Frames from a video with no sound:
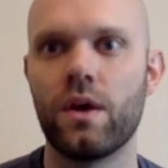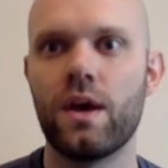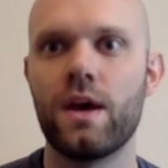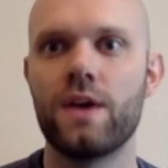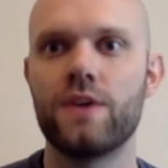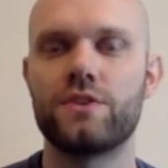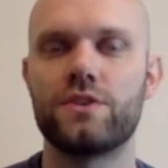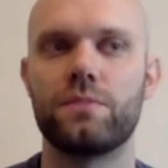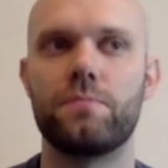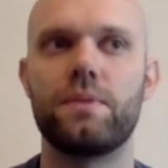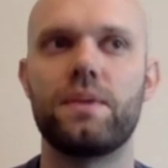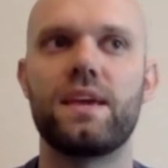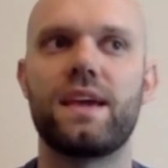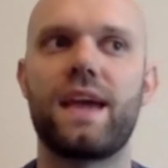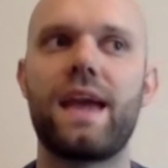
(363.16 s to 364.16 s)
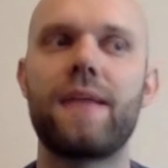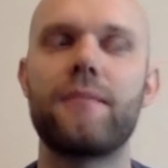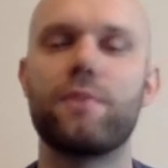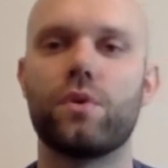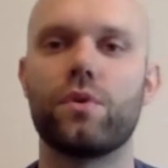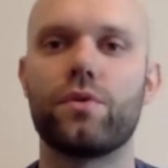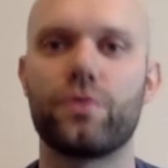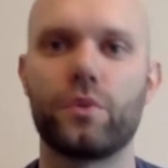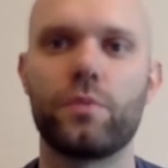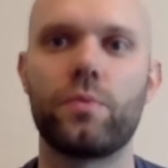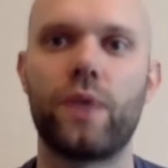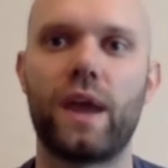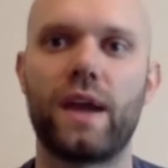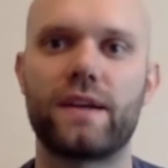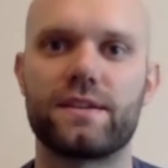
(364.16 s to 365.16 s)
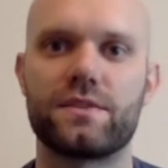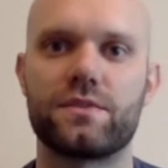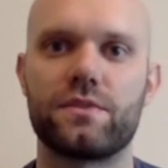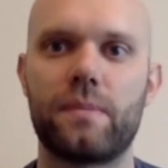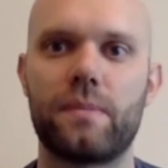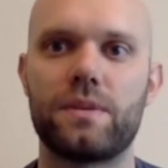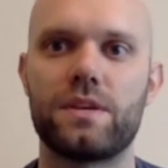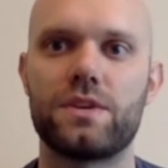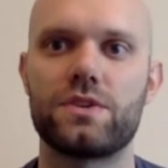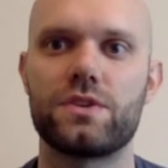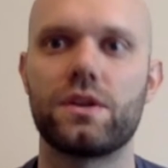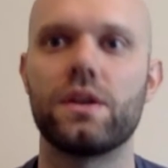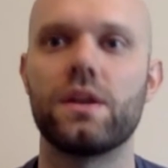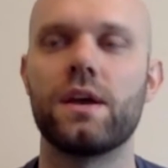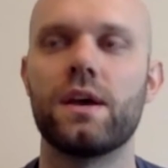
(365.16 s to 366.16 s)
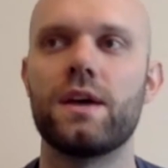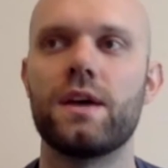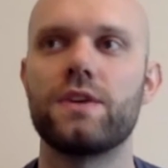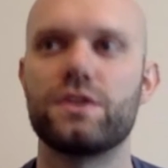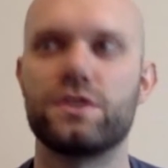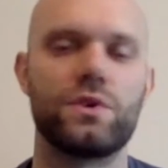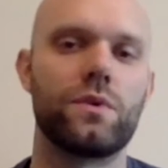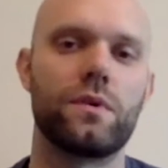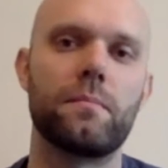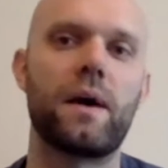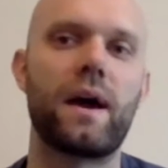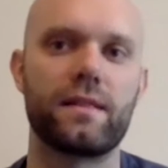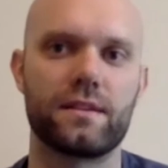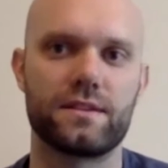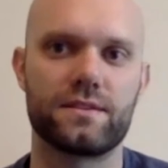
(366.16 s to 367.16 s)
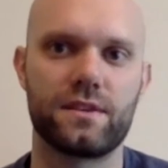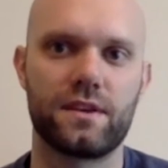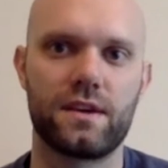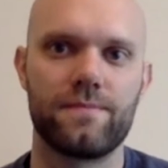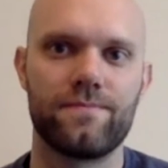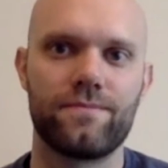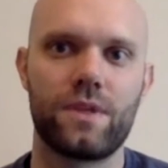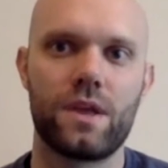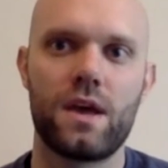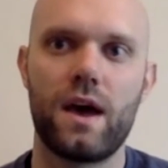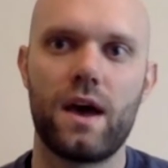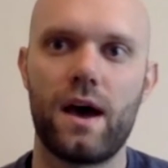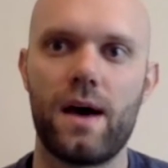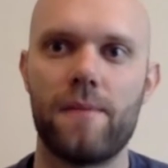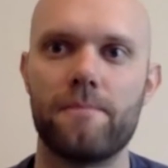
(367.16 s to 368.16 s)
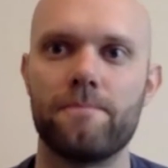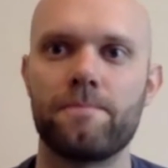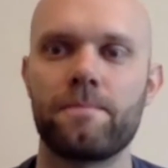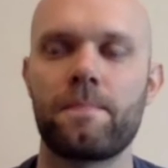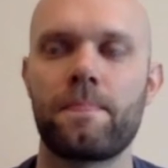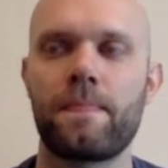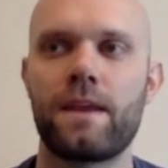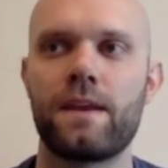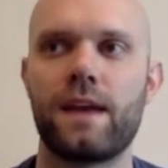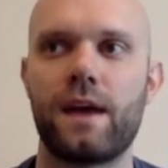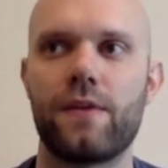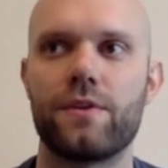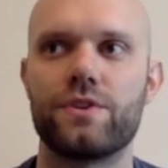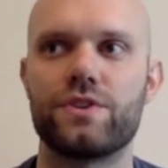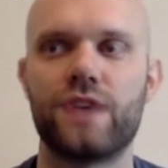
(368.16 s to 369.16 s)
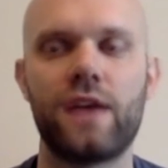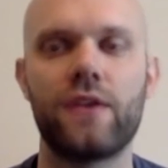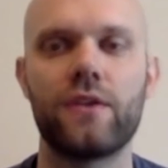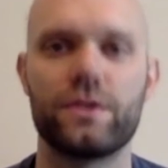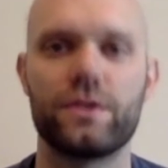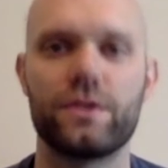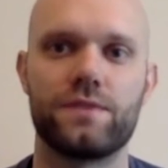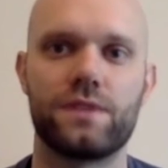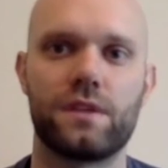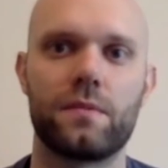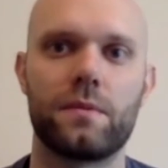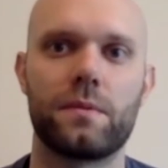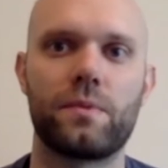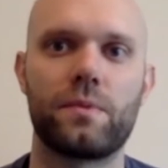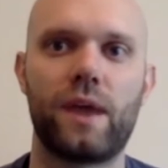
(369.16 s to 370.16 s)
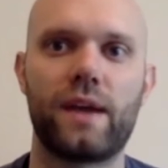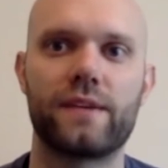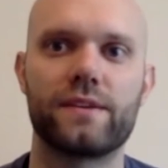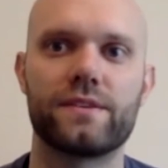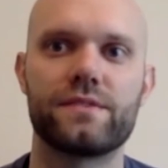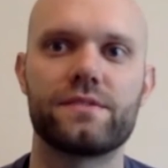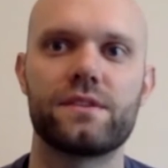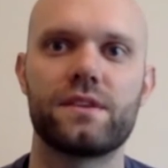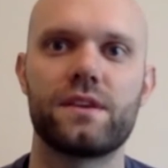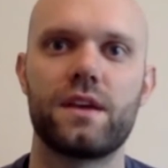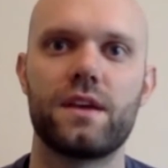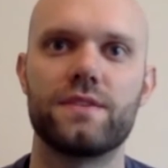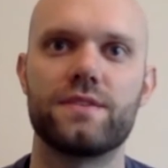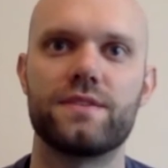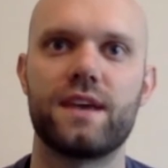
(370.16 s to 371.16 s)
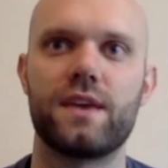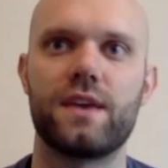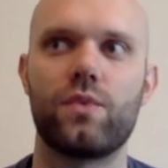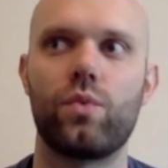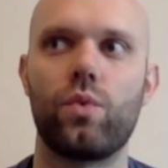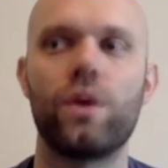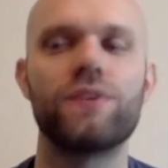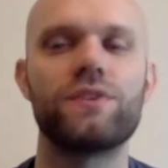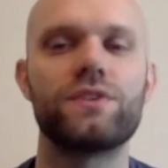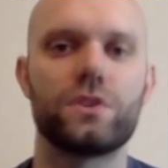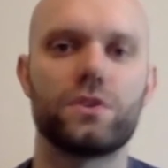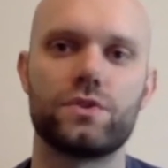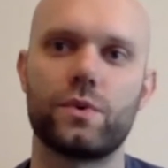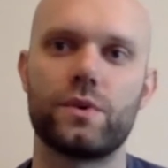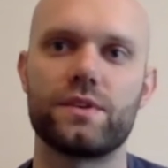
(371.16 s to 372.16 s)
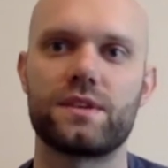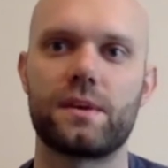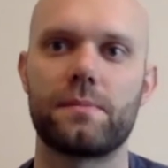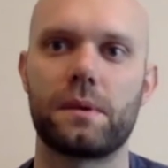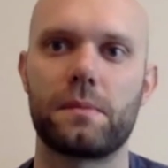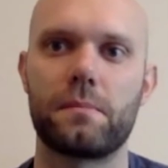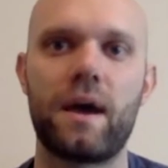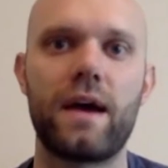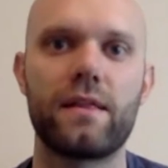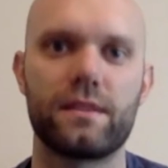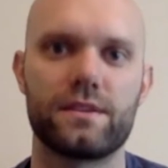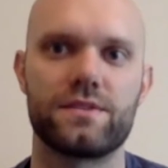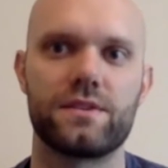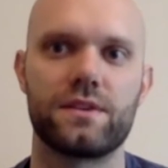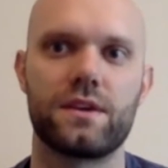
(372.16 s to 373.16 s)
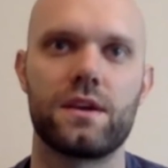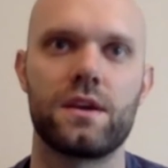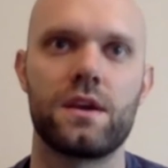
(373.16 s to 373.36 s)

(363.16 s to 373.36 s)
to being able, through practice and repetition, to do it mindlessly. Now, the challenge of deliberate practice is that once you're doing something mindlessly,